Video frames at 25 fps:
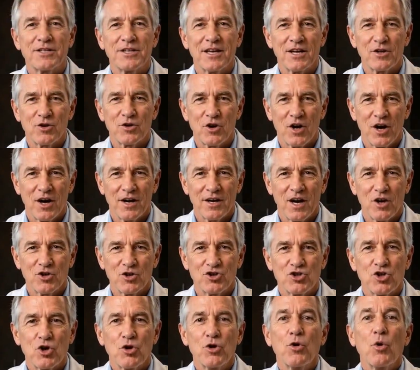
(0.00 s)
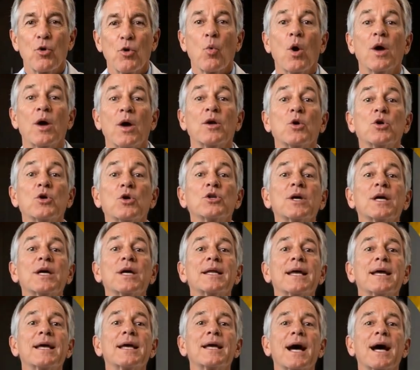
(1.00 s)
later on, I'll show you the one nutrient
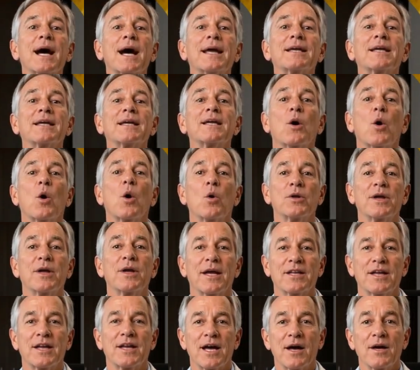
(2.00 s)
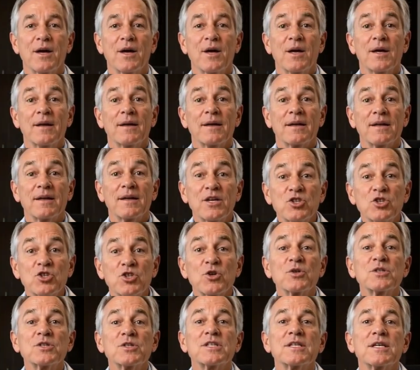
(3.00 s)
that ties this whole thing together, the
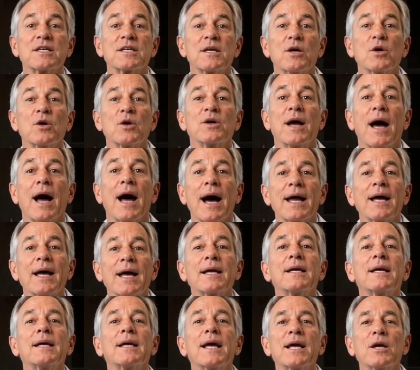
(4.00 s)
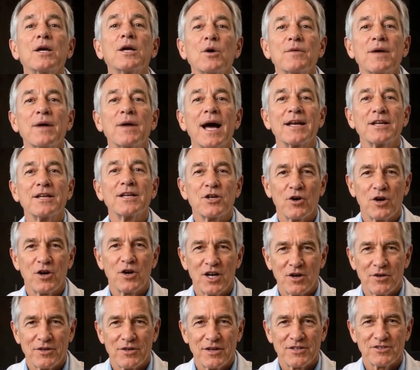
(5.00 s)
juice, your diet, and your vascular
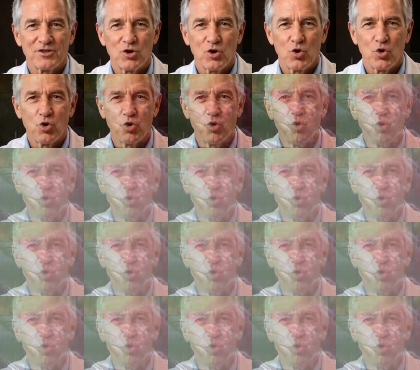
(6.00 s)
health as a whole.